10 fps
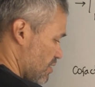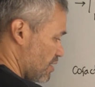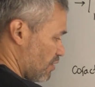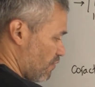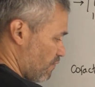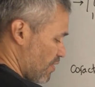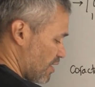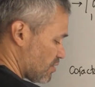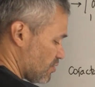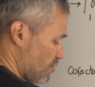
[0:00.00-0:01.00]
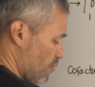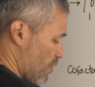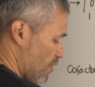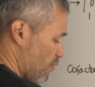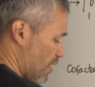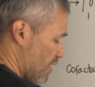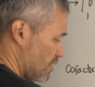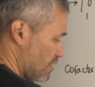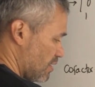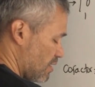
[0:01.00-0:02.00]
the cofactor 1,
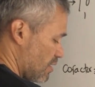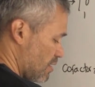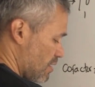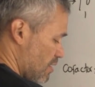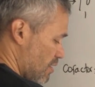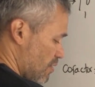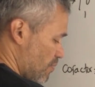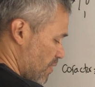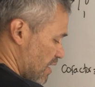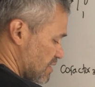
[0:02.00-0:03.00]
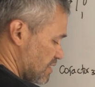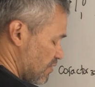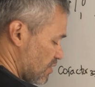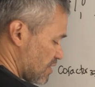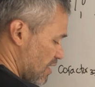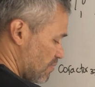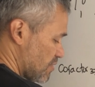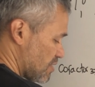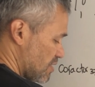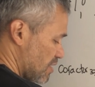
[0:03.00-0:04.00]
1, plus 0
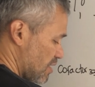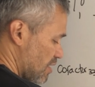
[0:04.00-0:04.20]
times